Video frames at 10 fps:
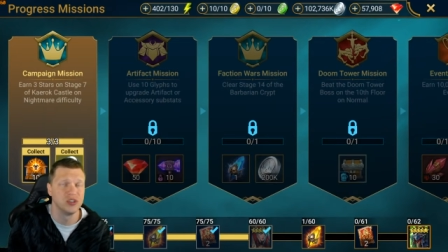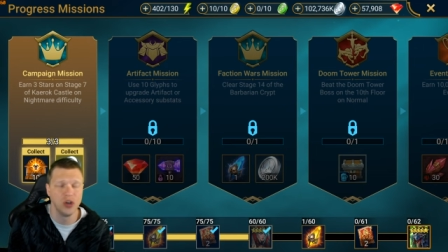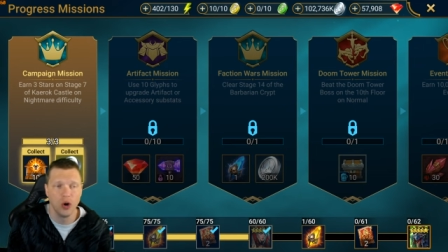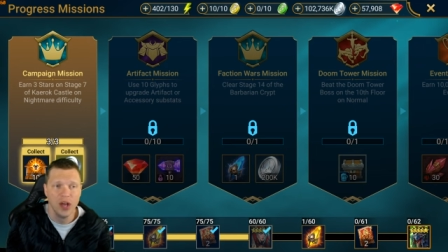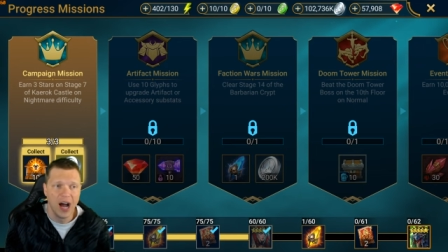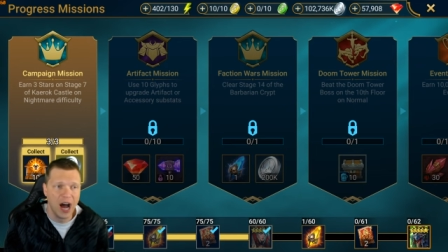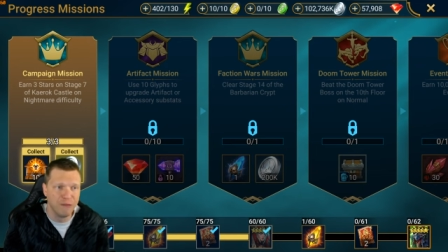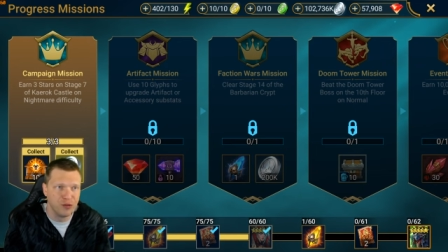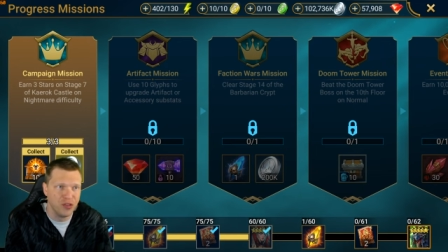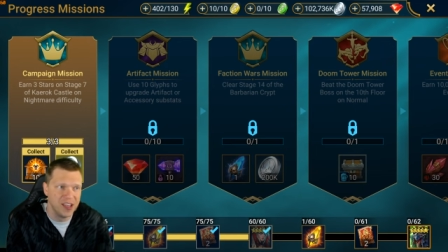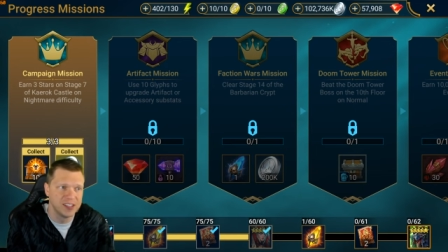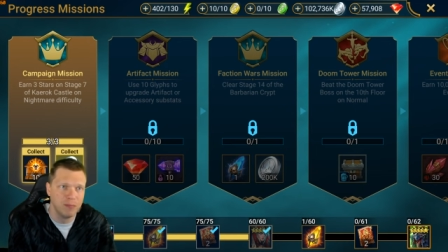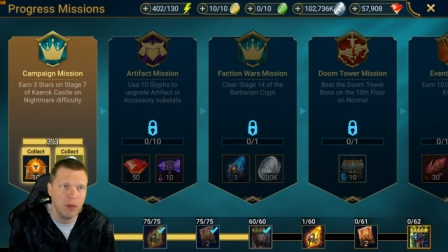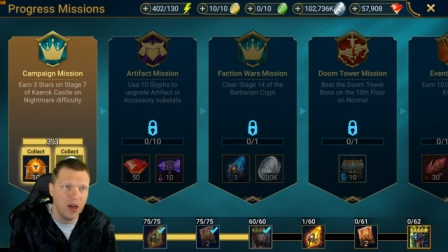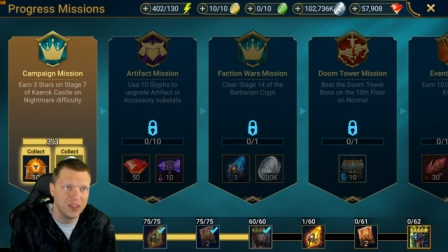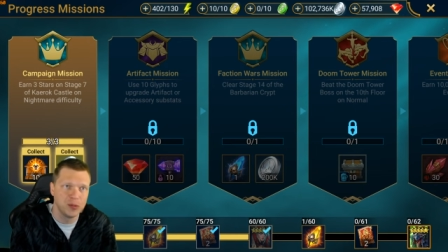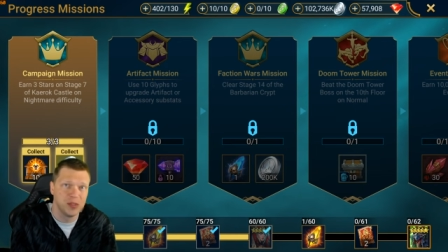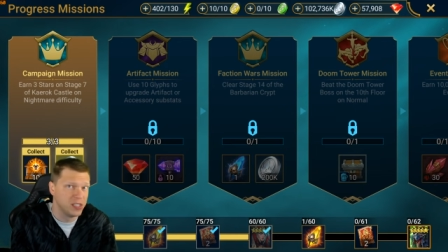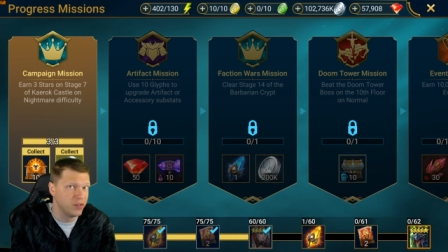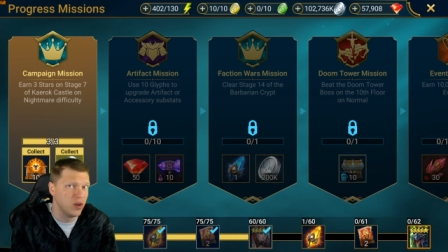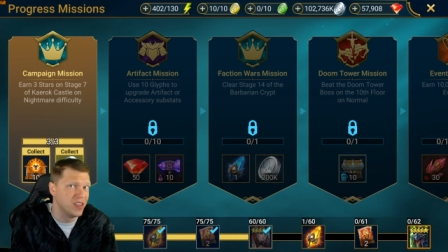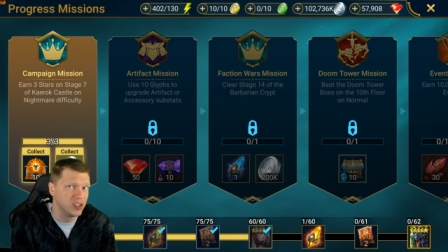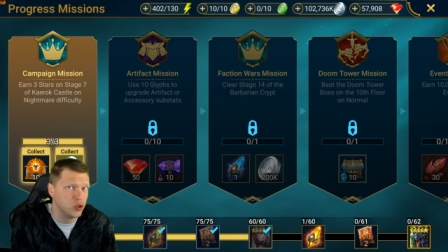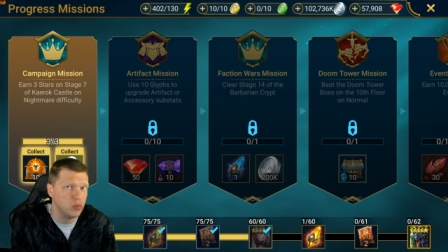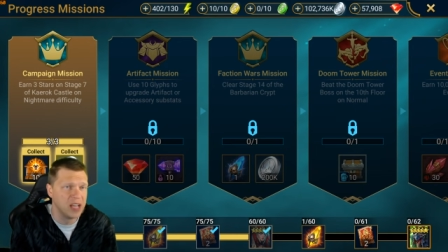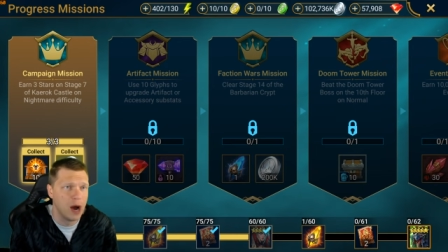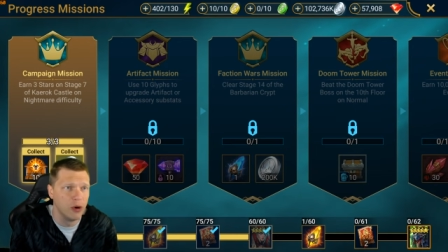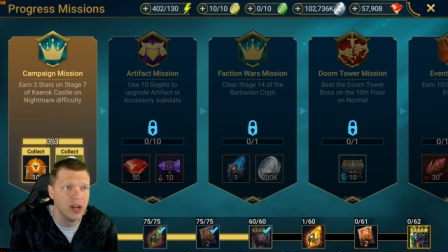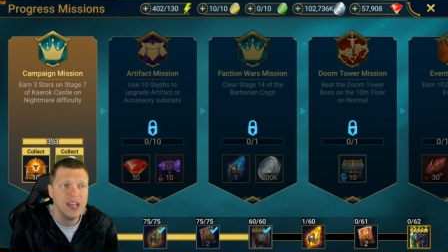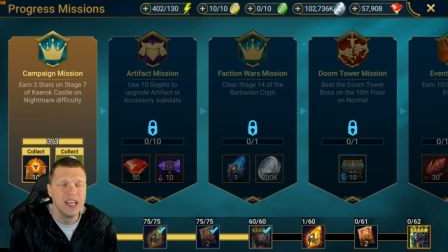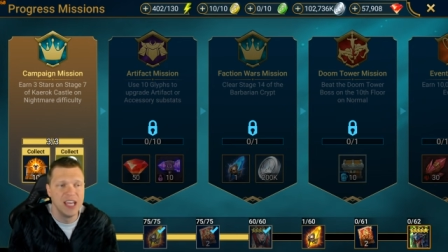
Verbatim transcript: So uh, for this month specifically, this Doom Tower,